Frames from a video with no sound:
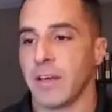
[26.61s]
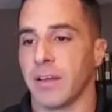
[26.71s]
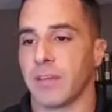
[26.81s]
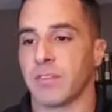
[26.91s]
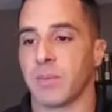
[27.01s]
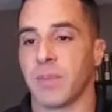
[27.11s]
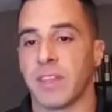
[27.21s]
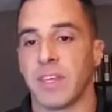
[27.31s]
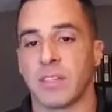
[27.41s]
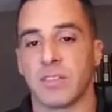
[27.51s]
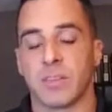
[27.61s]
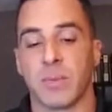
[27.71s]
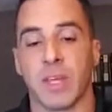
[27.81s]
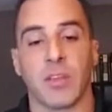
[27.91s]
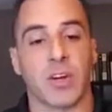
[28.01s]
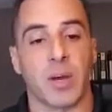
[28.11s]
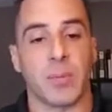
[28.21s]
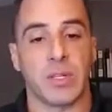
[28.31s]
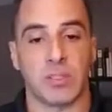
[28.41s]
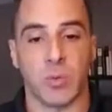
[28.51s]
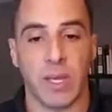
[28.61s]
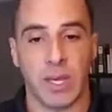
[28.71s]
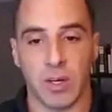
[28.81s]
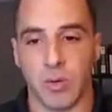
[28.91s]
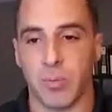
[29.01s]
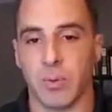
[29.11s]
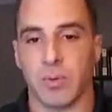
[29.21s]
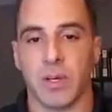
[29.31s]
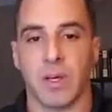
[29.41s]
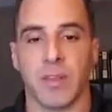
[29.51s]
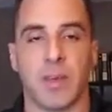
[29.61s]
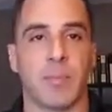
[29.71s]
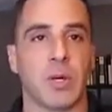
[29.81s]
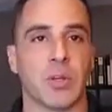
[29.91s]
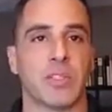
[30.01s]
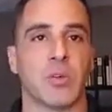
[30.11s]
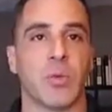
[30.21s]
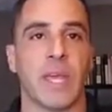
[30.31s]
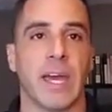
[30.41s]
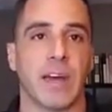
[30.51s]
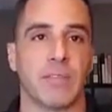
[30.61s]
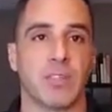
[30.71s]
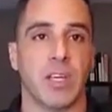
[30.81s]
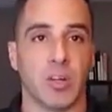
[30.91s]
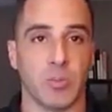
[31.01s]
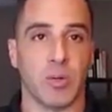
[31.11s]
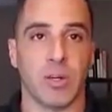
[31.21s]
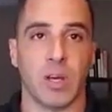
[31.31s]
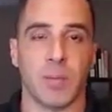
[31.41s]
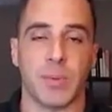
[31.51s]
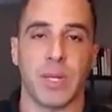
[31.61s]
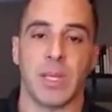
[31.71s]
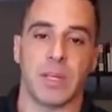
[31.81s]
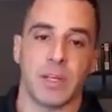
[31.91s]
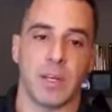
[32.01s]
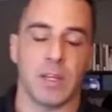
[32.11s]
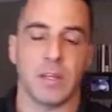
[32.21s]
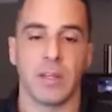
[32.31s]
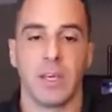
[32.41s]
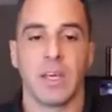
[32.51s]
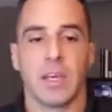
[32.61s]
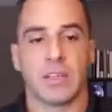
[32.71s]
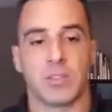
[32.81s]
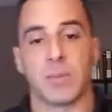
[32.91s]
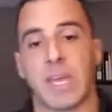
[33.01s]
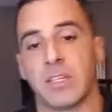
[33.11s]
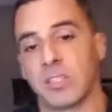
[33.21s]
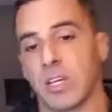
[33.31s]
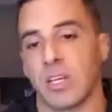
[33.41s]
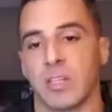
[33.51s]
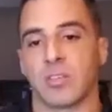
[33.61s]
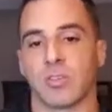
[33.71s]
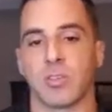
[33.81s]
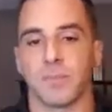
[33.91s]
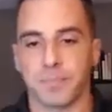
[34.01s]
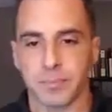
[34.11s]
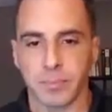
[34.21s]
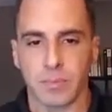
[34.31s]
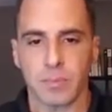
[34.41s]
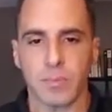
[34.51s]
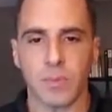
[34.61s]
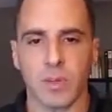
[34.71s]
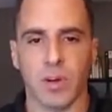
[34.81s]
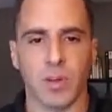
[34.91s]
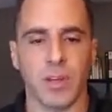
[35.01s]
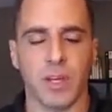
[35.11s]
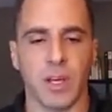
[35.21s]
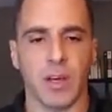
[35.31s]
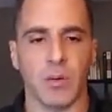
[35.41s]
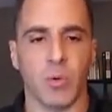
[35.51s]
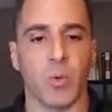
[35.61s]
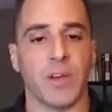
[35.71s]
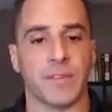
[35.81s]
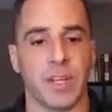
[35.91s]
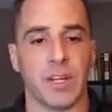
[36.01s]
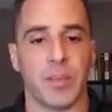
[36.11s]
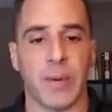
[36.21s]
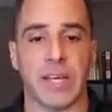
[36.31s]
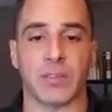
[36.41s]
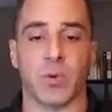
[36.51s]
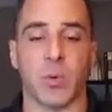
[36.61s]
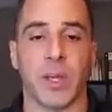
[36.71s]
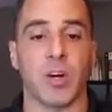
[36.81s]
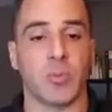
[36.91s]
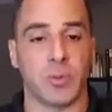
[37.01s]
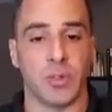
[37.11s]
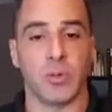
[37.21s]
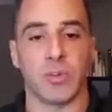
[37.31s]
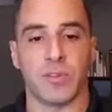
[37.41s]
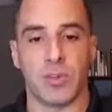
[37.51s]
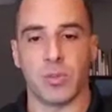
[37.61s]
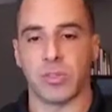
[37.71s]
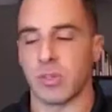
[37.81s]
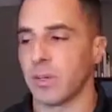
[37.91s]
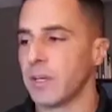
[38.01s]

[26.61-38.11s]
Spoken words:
some of the things, some of the other companies that we help, the abilities that we have to help your company, and some case studies on what we have done in the past and what we hope to do in the future.